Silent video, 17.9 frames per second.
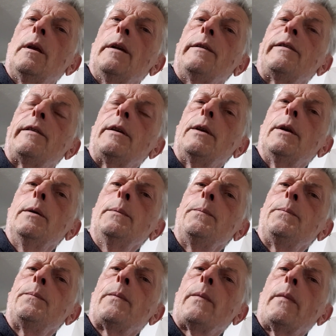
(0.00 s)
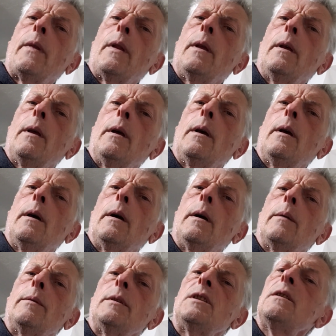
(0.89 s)
ECU,
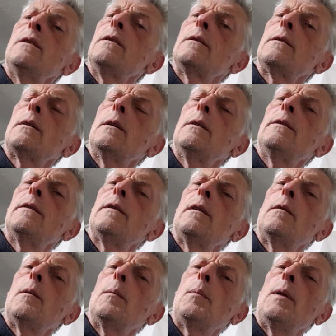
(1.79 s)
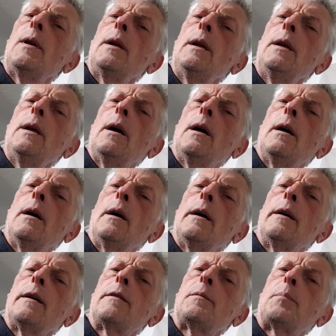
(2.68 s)
which is considerably
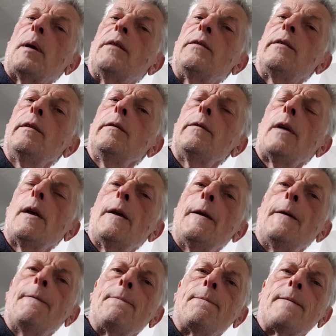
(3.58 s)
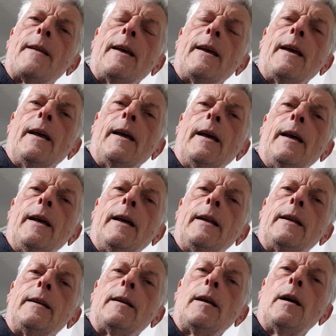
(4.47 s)
expensive.
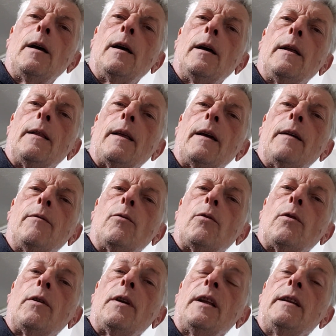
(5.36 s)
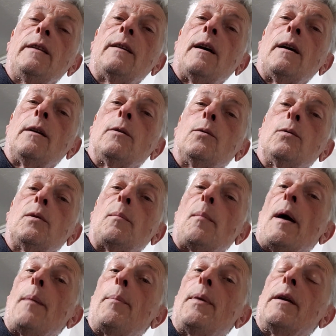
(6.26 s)
And they've already done all
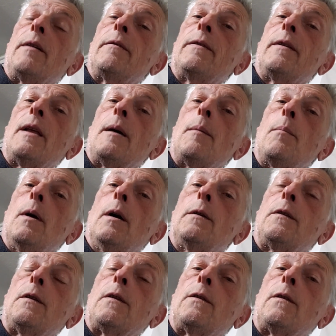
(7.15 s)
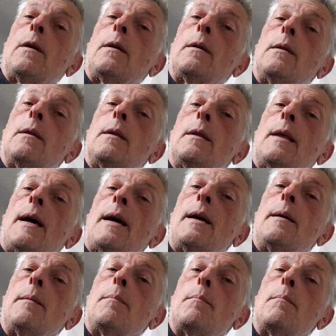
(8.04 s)
the mapping for that motor, so
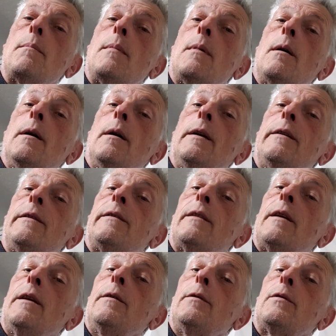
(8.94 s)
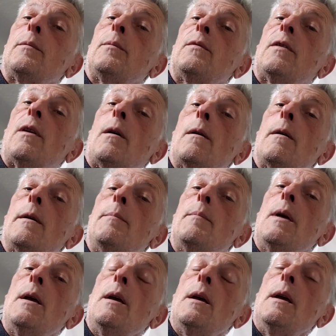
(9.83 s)
that might save some
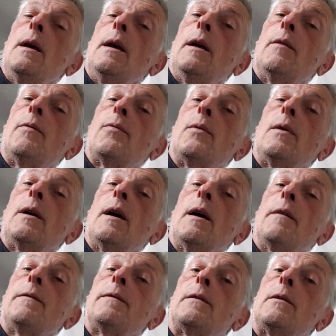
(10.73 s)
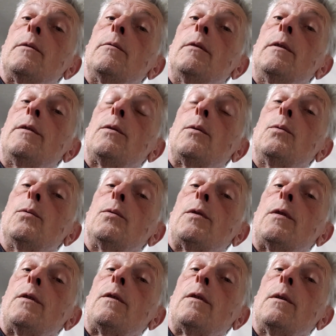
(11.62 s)
time if we have to
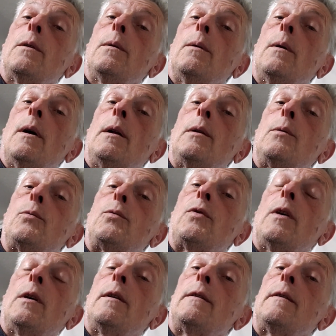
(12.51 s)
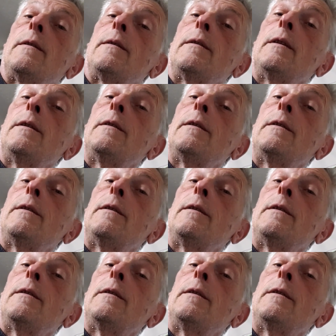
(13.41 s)
resort to an alternative